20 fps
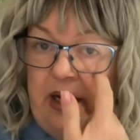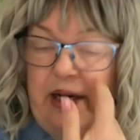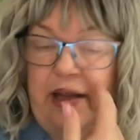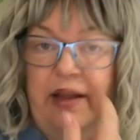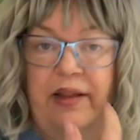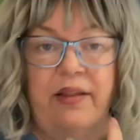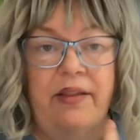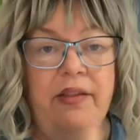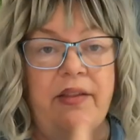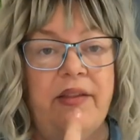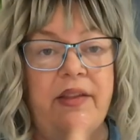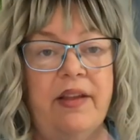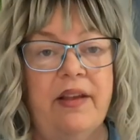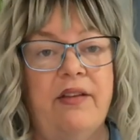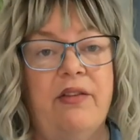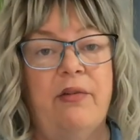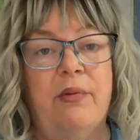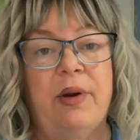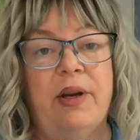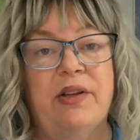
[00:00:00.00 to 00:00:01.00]
Now, the
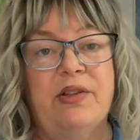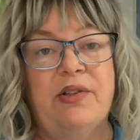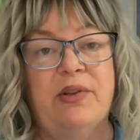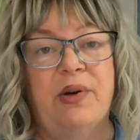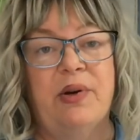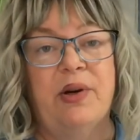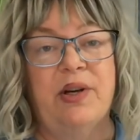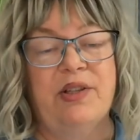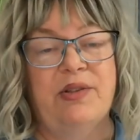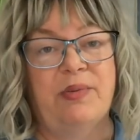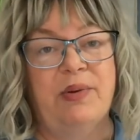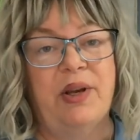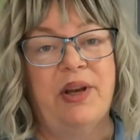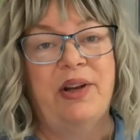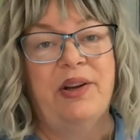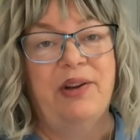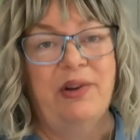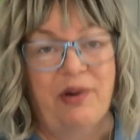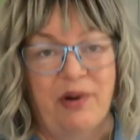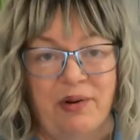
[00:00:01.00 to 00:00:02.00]
Three of Swords, we
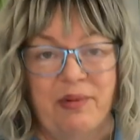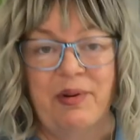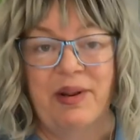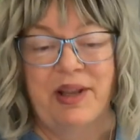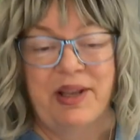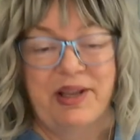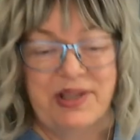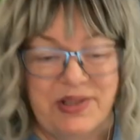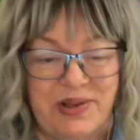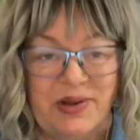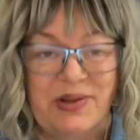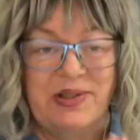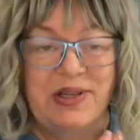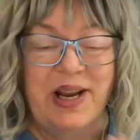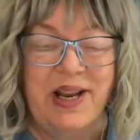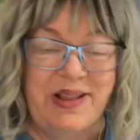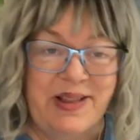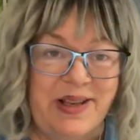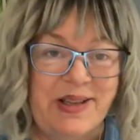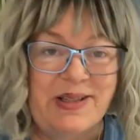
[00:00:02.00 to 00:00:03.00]
normally
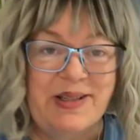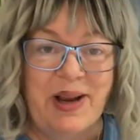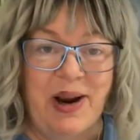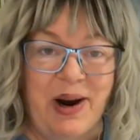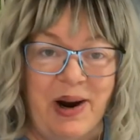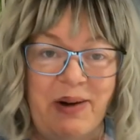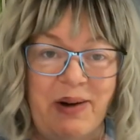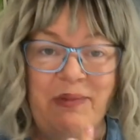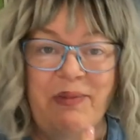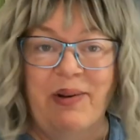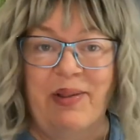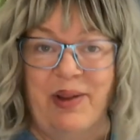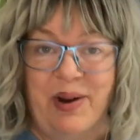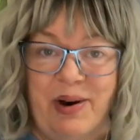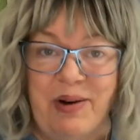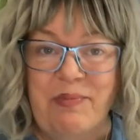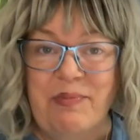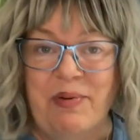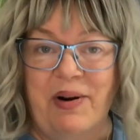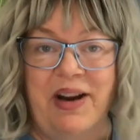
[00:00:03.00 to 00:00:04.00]
associate this card with
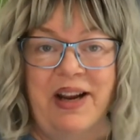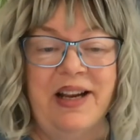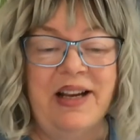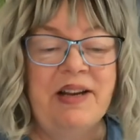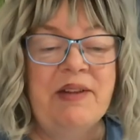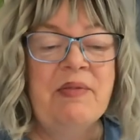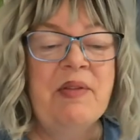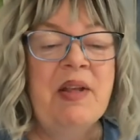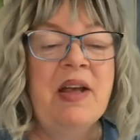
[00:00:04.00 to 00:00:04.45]
heartbreak,